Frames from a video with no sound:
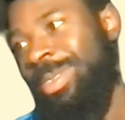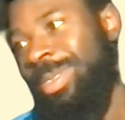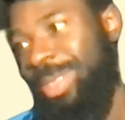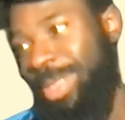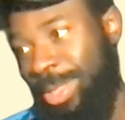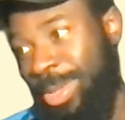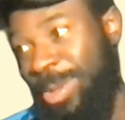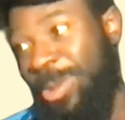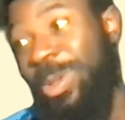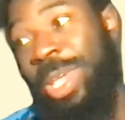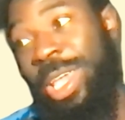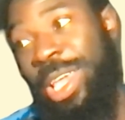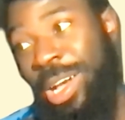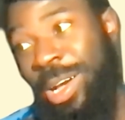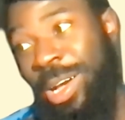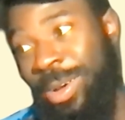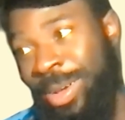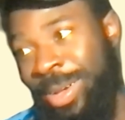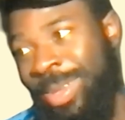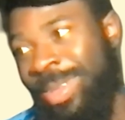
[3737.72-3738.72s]
there we
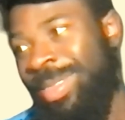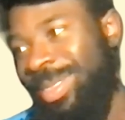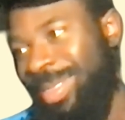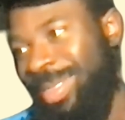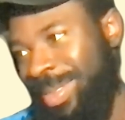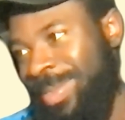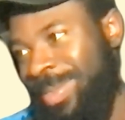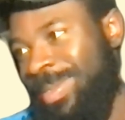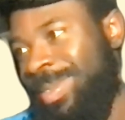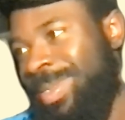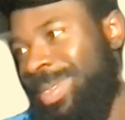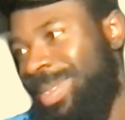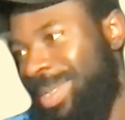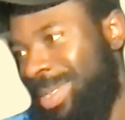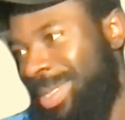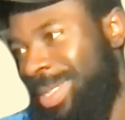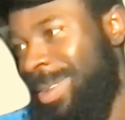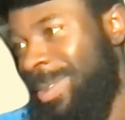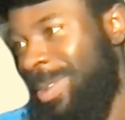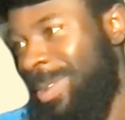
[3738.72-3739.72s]
go.
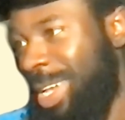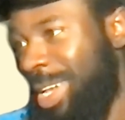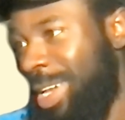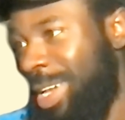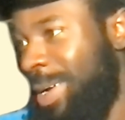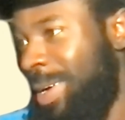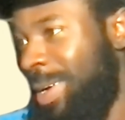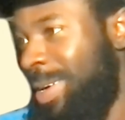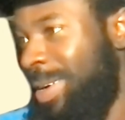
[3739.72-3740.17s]
There you go.